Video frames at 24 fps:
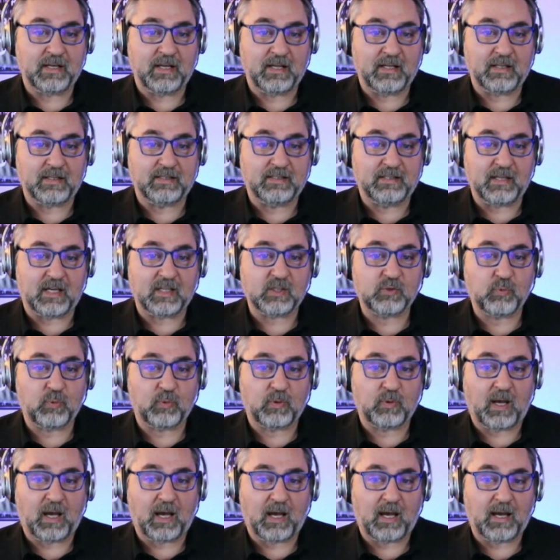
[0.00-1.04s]
does
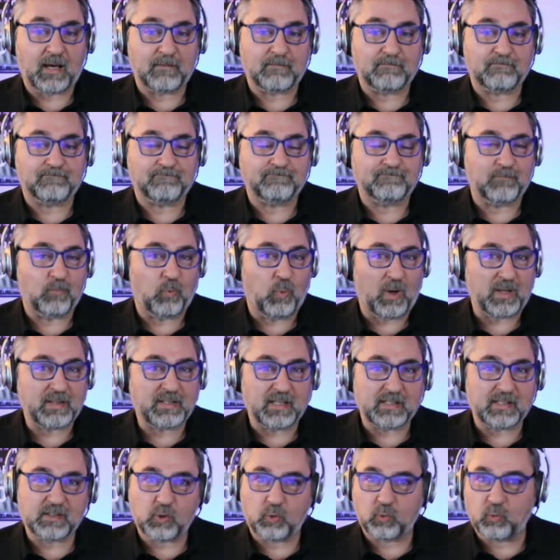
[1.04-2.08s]
what
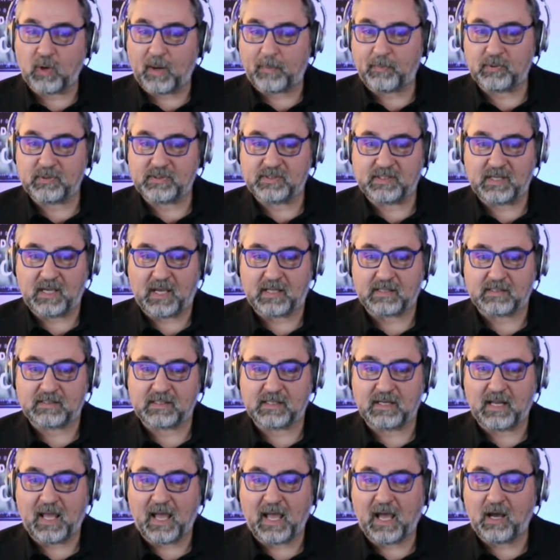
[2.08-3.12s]
does it represent,
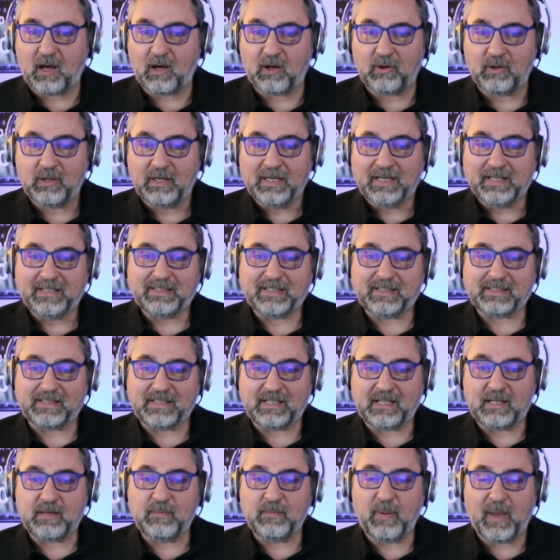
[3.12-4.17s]
and how does it
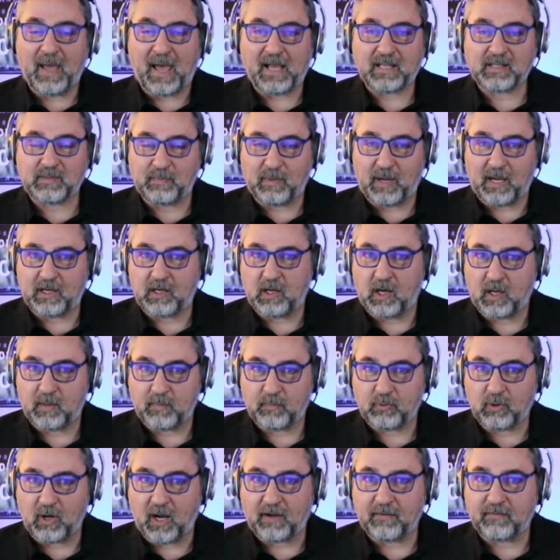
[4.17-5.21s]
impact my
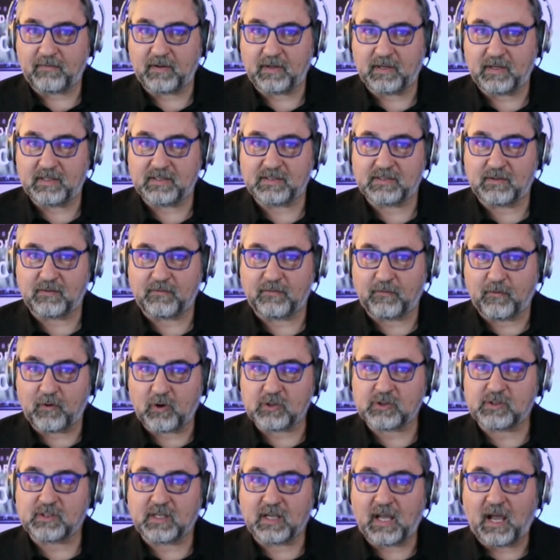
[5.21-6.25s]
nonprofit? Is the
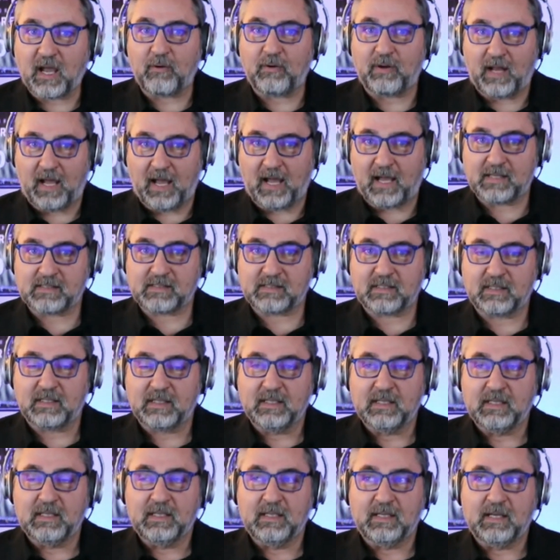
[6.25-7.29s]
first thing I would ask,
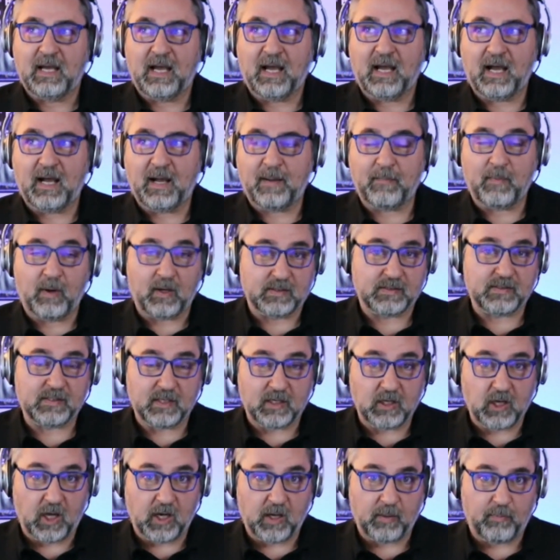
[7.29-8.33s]
sitting
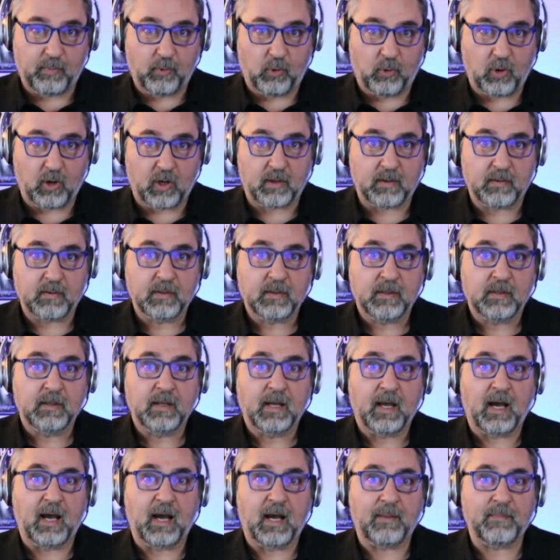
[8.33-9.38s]
on a board
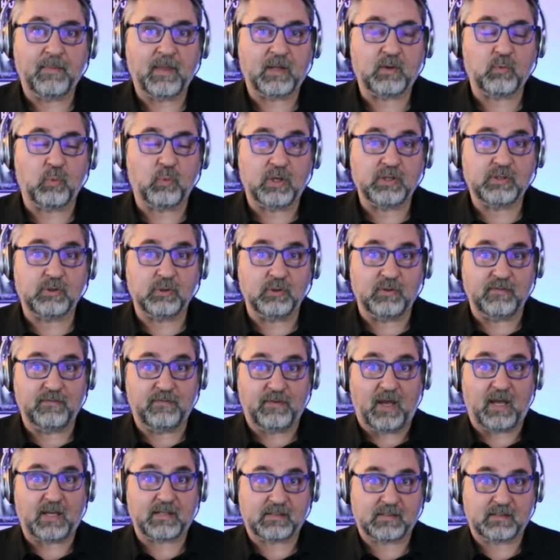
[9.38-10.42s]
that wants to
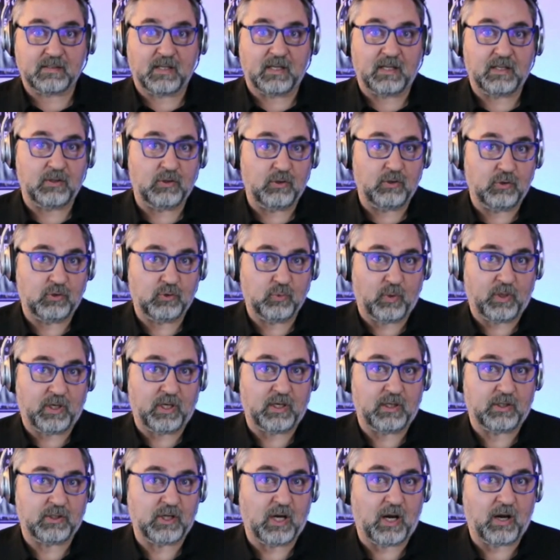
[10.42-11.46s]
invest and use
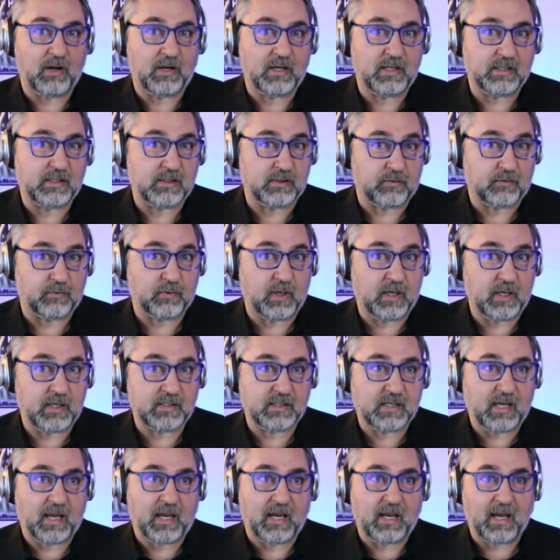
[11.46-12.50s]
WikiCharities
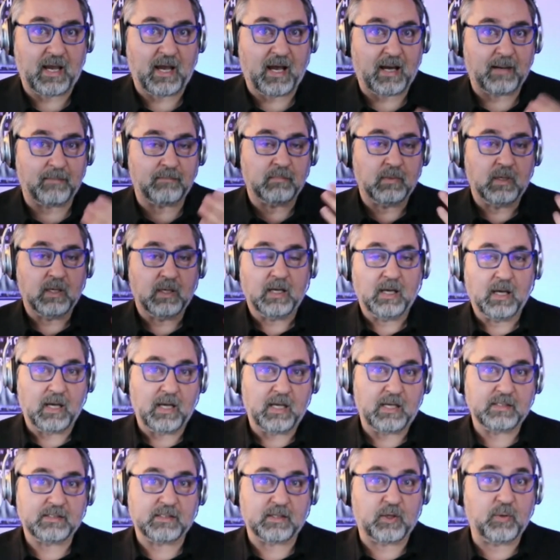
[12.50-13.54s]

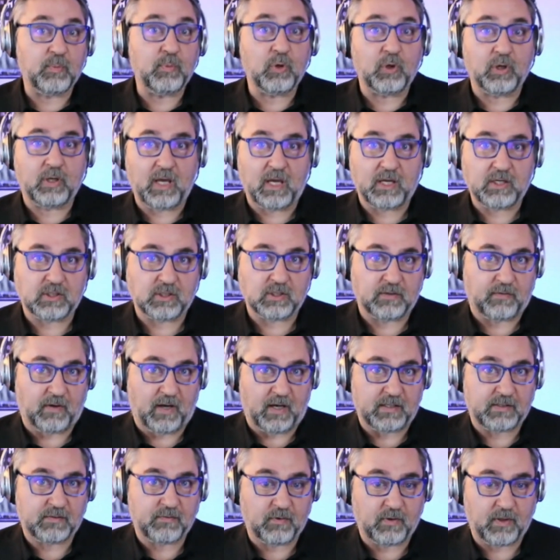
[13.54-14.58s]
as a communication
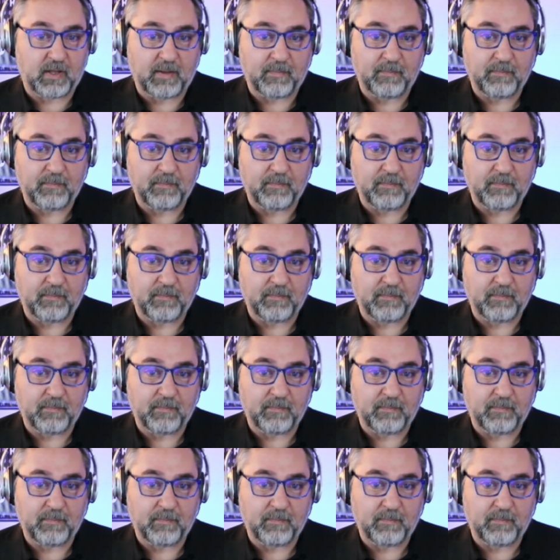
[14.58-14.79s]
device for them.